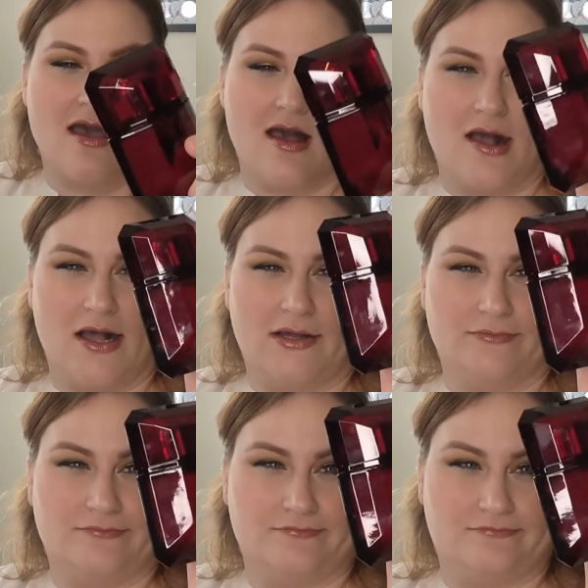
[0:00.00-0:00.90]

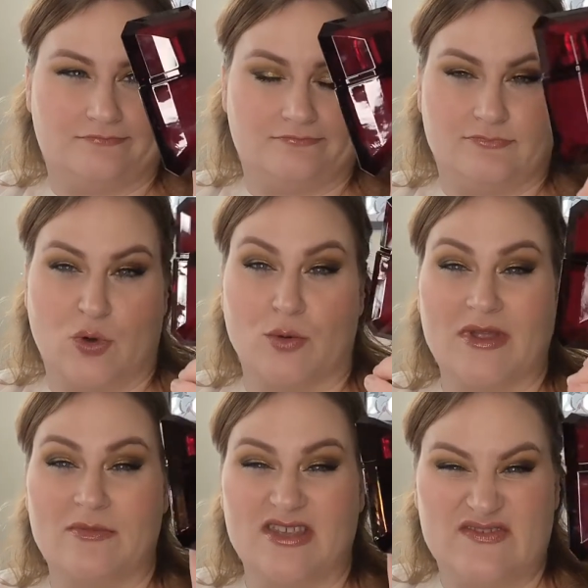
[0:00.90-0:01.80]
um, or
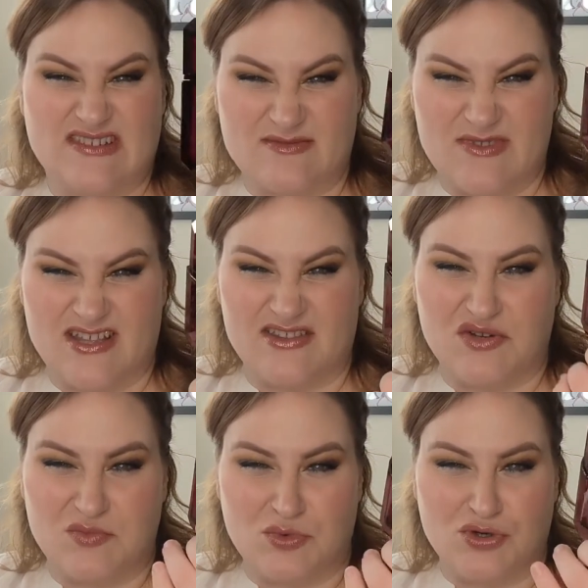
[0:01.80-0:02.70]
maybe even something a
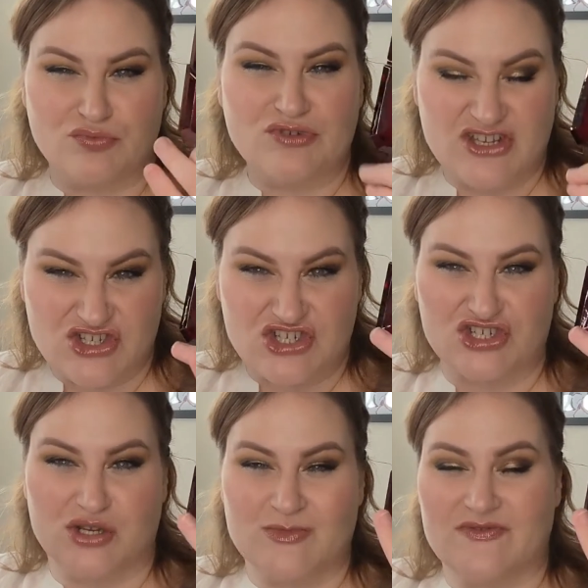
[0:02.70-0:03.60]
little more rich in
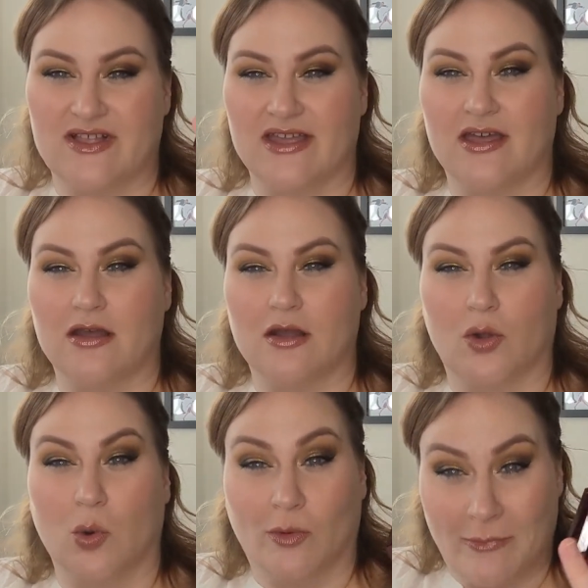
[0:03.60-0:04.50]
terms of like
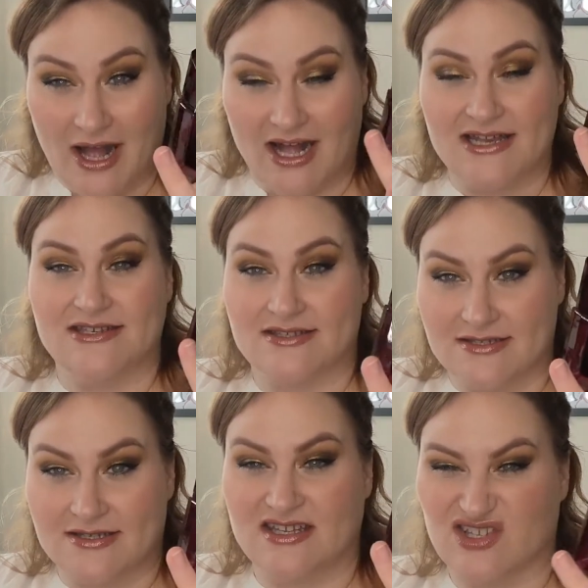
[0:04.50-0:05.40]
gourmand
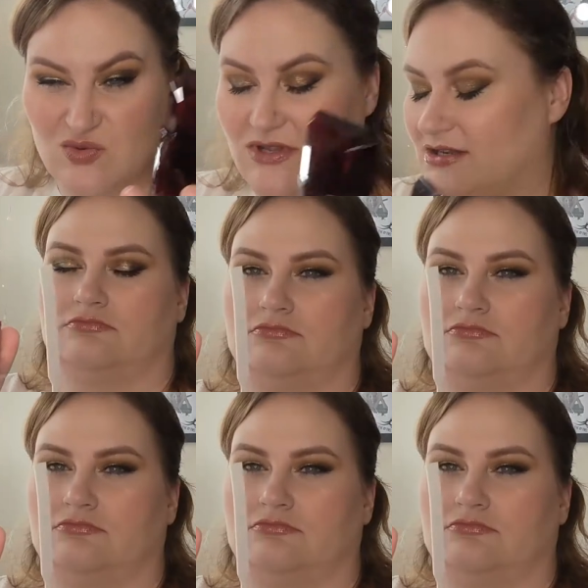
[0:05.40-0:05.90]
and sweet